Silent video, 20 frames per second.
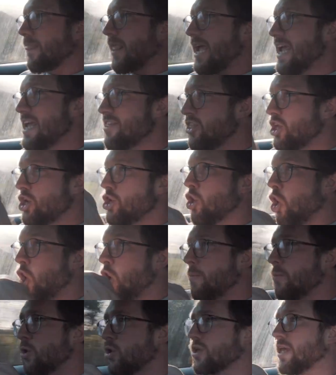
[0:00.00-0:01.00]
in the
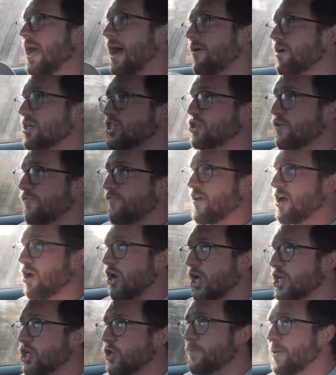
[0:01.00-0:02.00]
normal Yaris, you feel
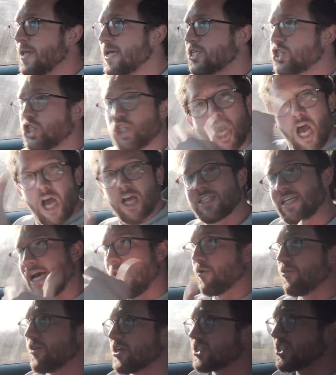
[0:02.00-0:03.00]
like you're being chucked
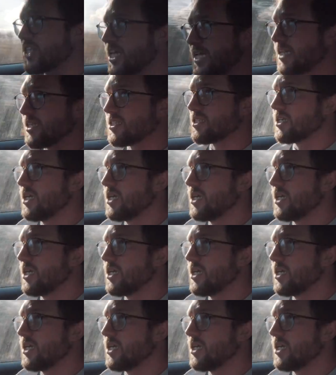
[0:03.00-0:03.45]
out the seat.